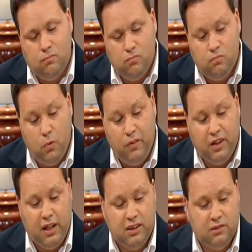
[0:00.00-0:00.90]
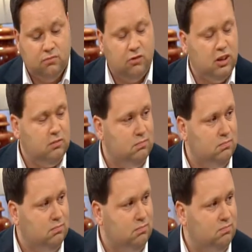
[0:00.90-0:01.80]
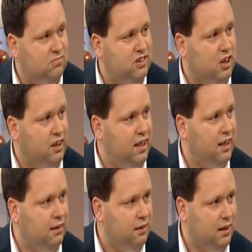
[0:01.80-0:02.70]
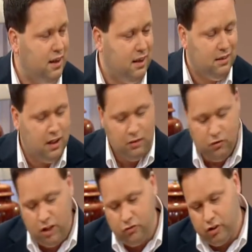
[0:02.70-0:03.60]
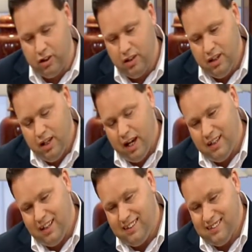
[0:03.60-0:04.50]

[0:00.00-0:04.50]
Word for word: Well, one thing it hasn't really sunk in. Ah, so and, it's and, not and, happening